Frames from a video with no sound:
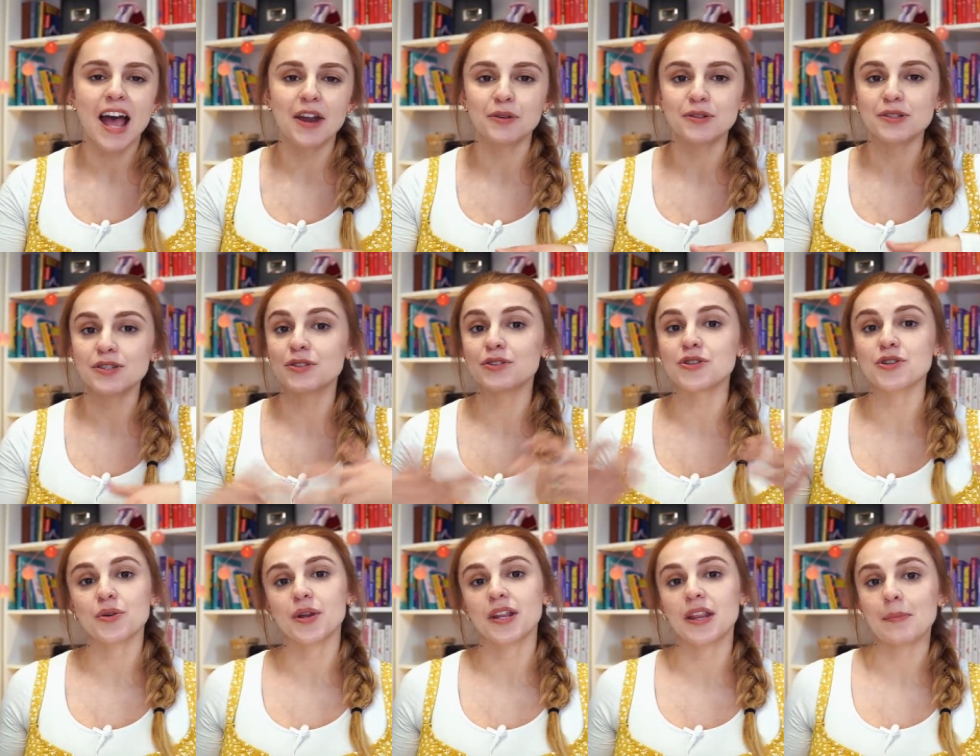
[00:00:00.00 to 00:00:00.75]
and also
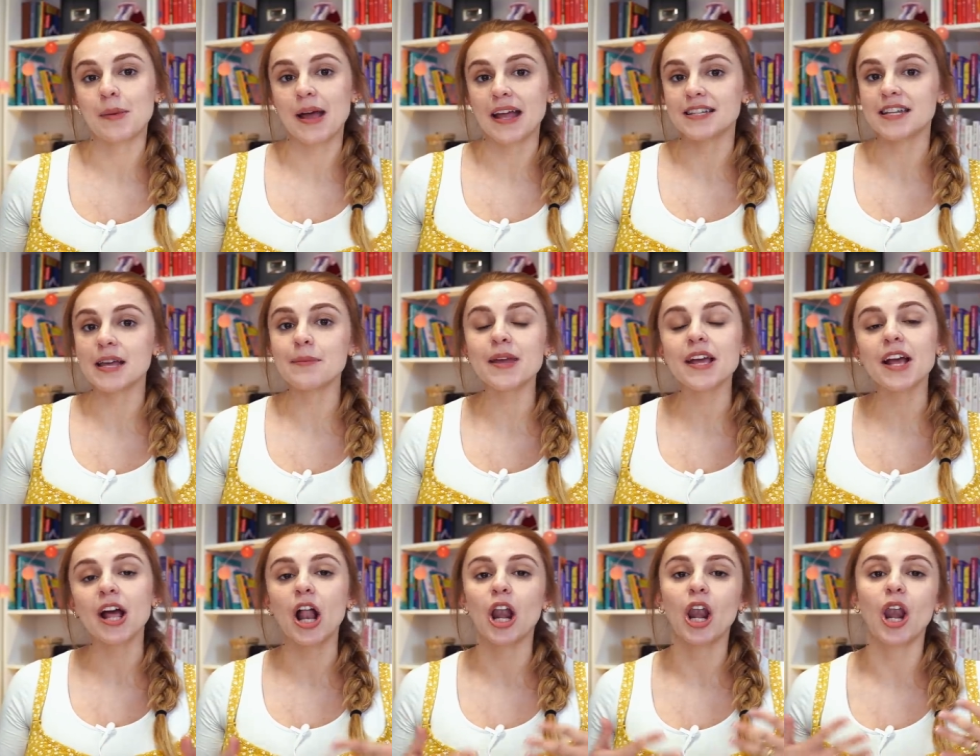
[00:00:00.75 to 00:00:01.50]
during the
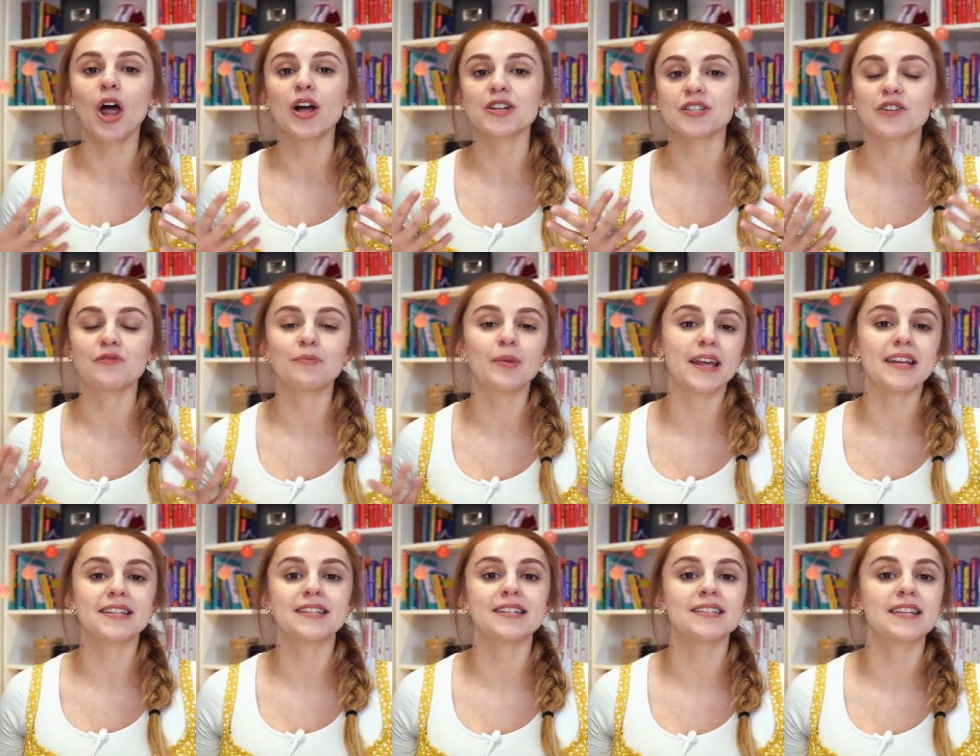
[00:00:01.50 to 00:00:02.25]
pandemic, a lot of
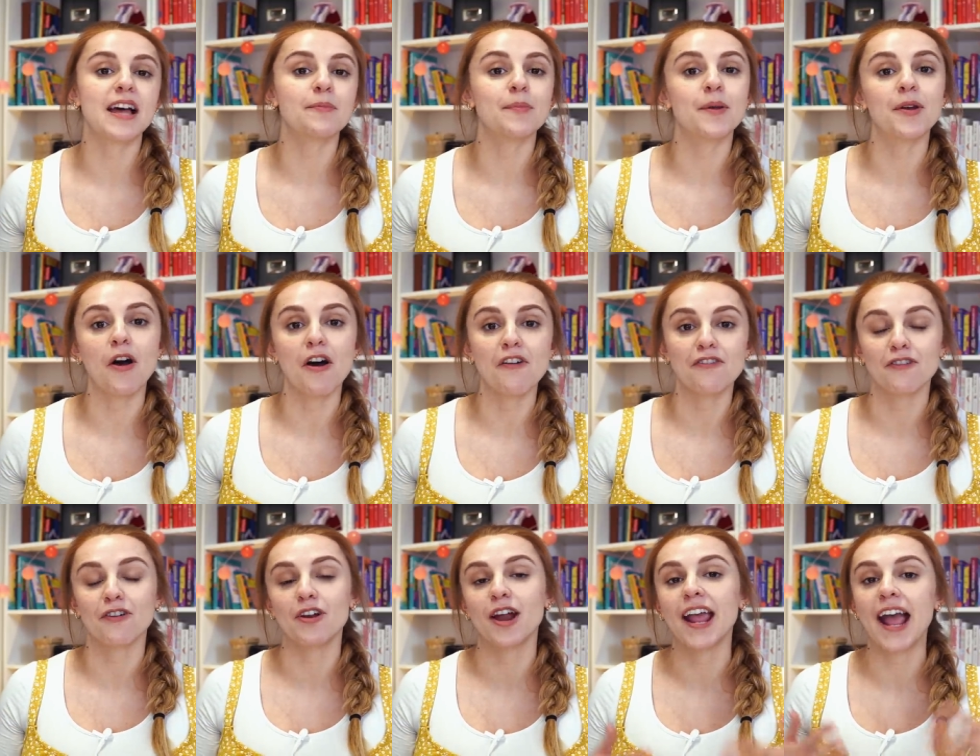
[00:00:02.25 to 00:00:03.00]
places have been
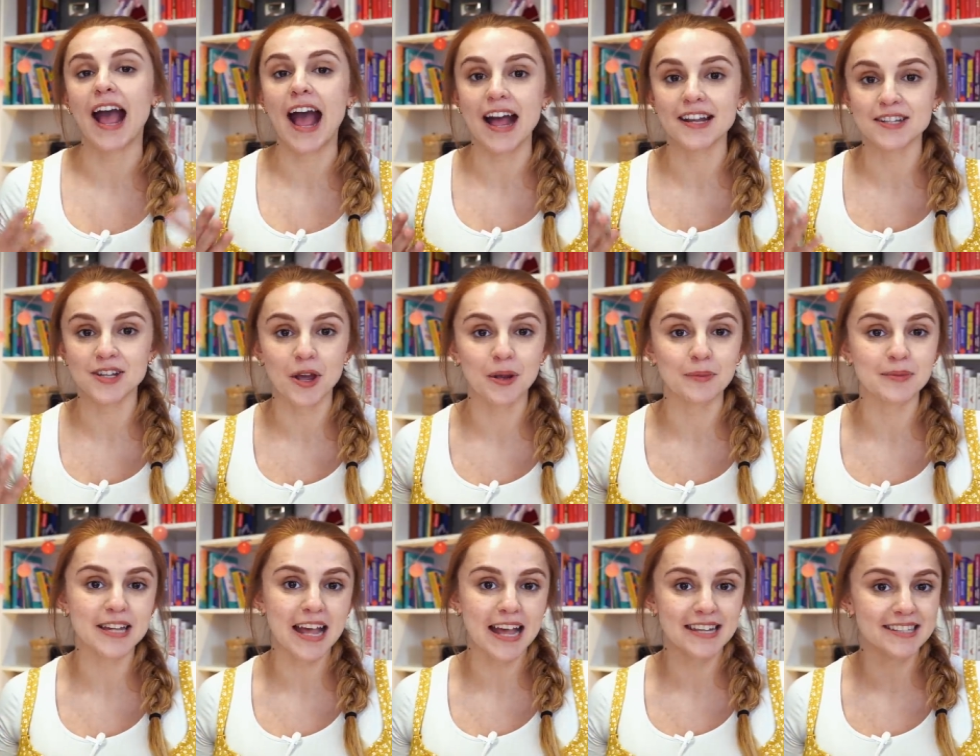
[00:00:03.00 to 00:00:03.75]
offering
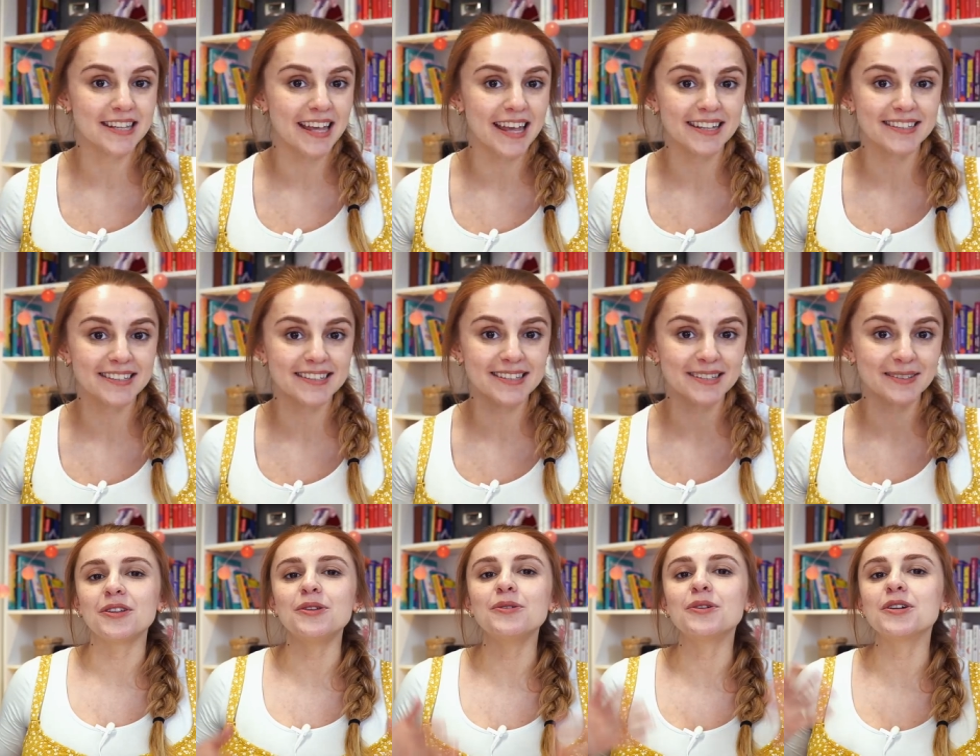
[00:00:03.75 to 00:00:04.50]
at-home test kits.
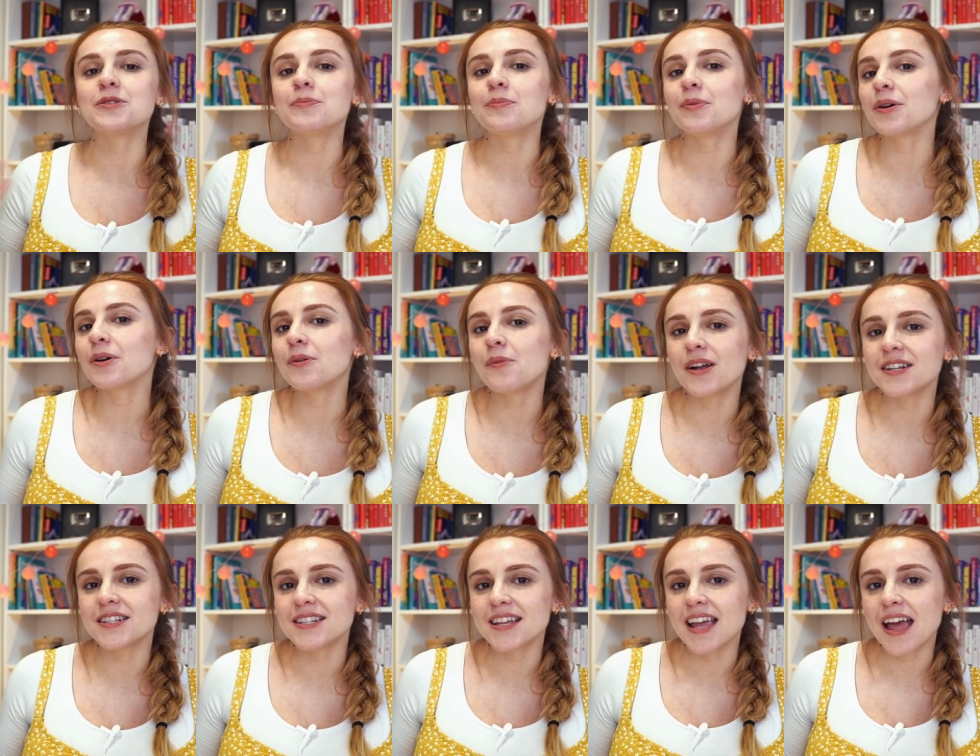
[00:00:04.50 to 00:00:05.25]
You could book
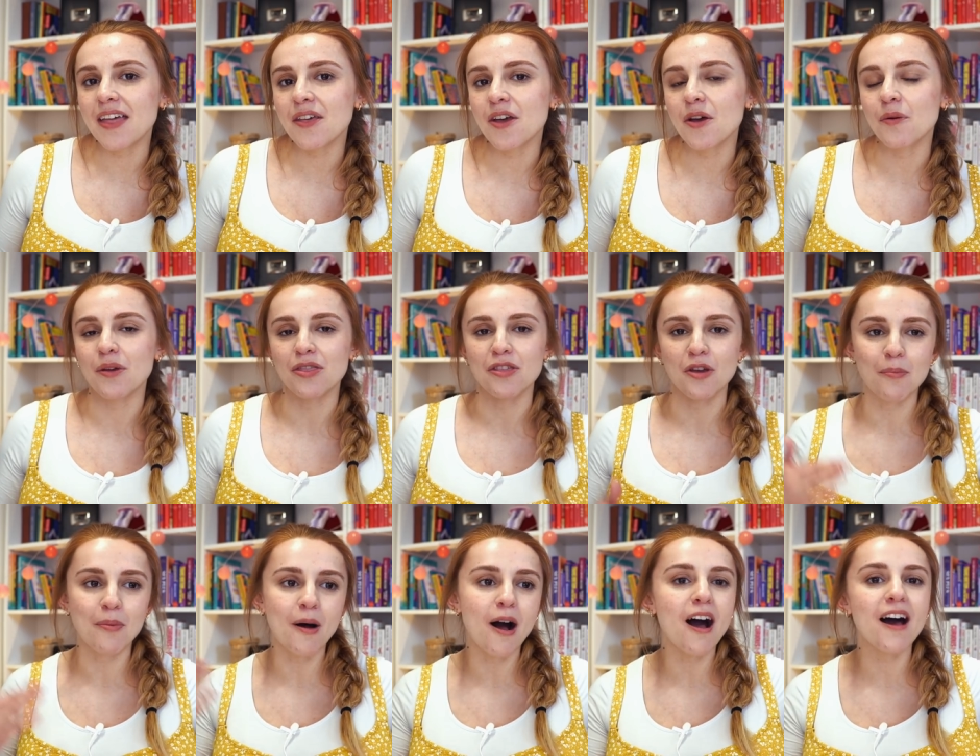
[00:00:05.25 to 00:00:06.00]
one together with
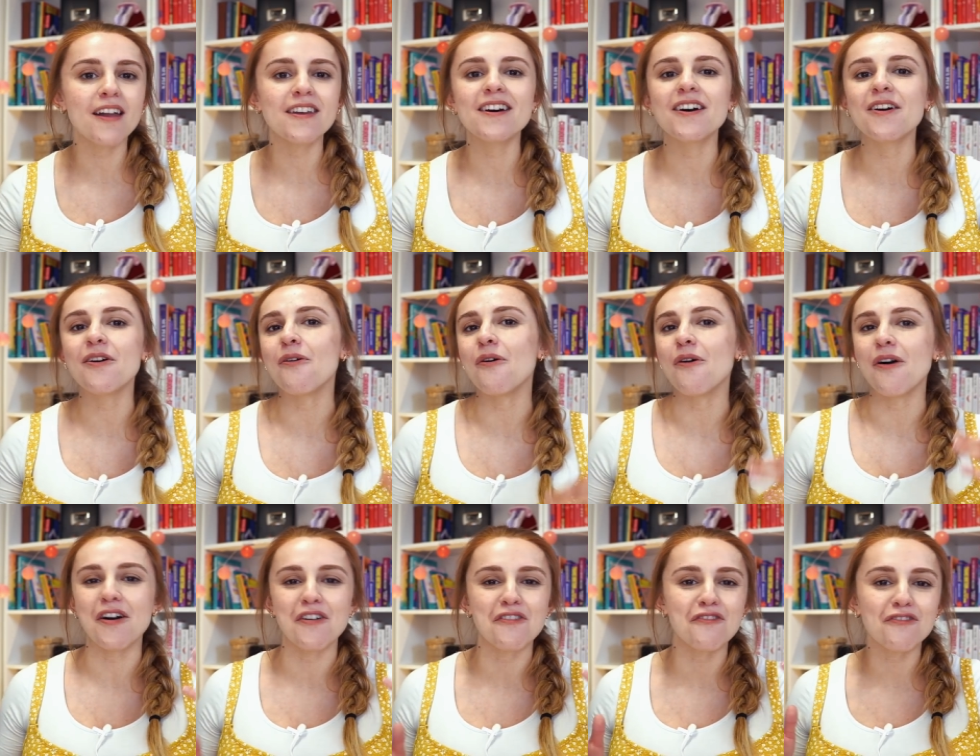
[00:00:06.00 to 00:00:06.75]
your partner
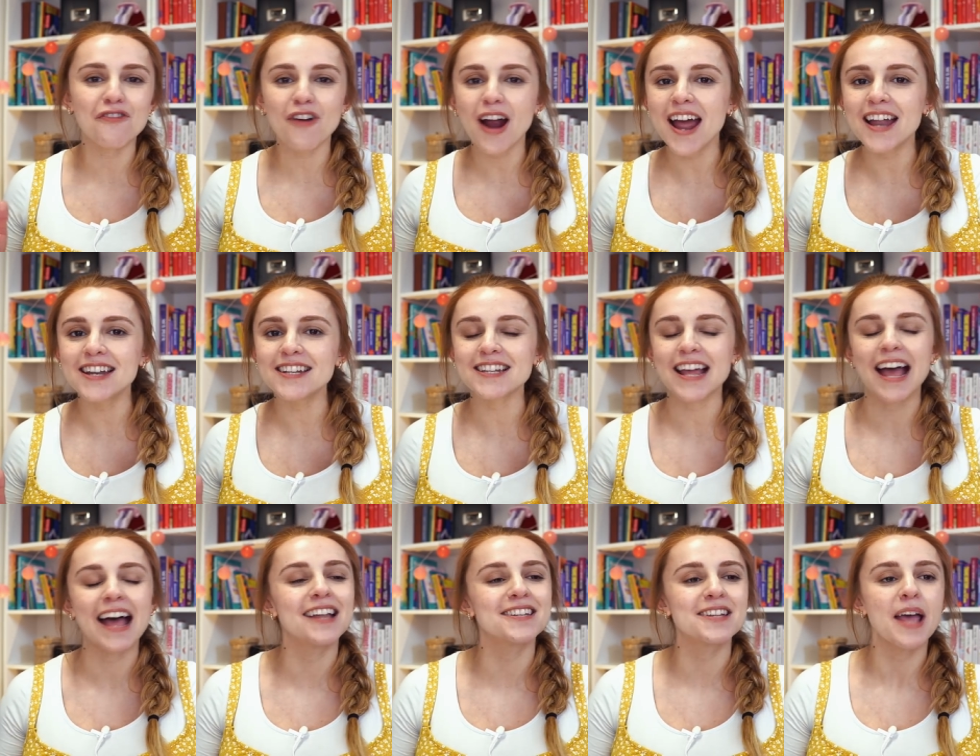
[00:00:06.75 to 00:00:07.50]
or a friend
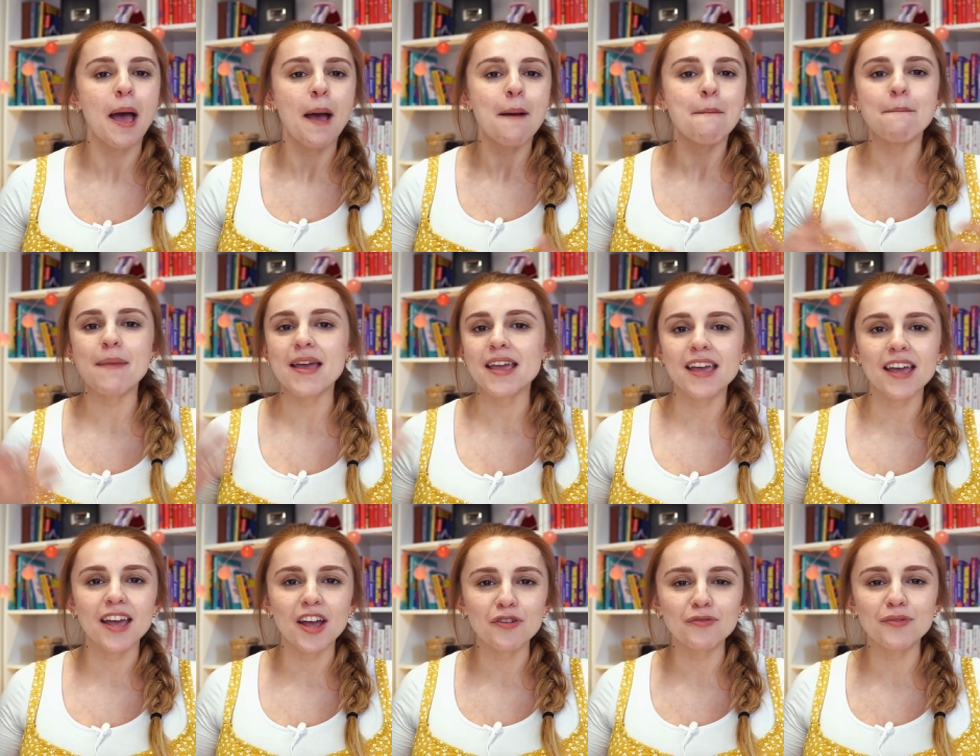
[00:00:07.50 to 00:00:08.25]
and make
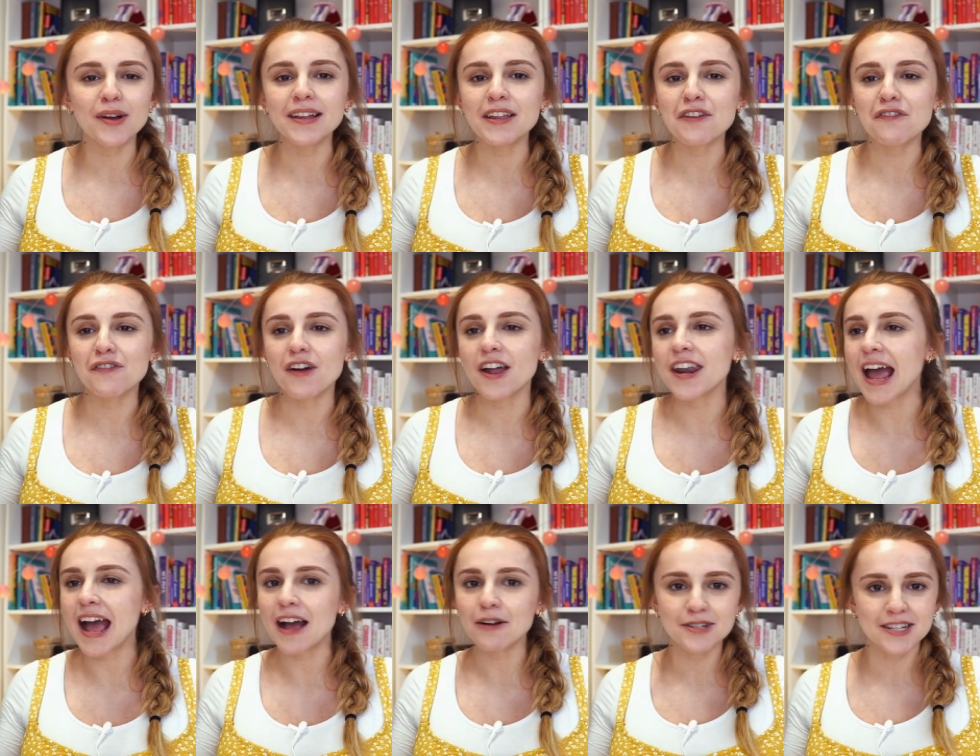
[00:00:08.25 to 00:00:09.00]
it a really fun
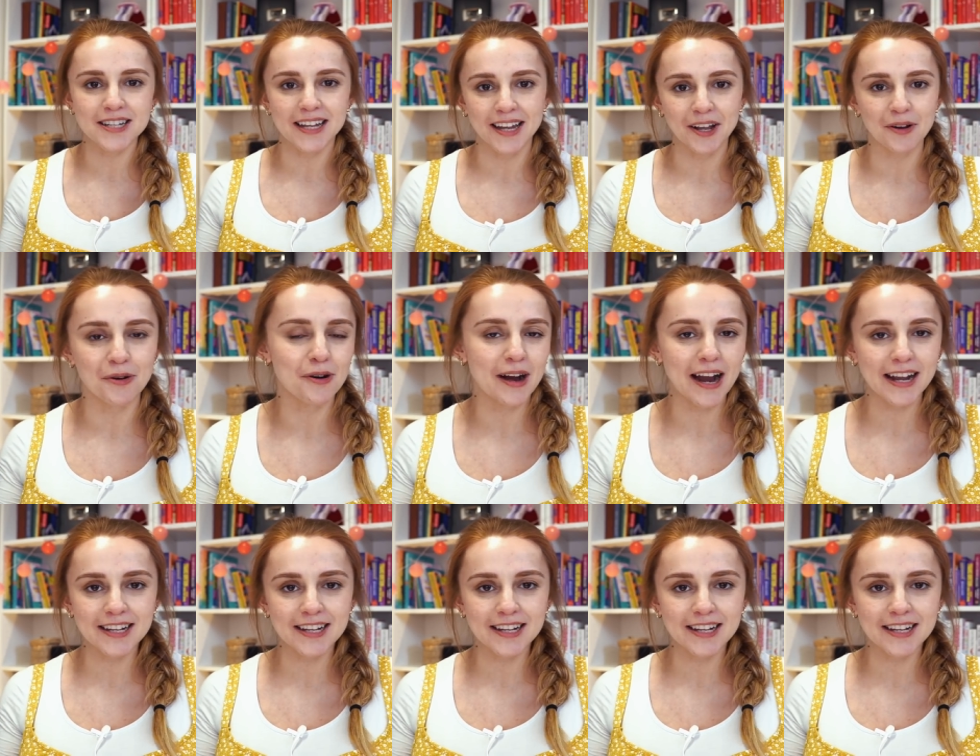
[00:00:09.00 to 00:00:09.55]
outing or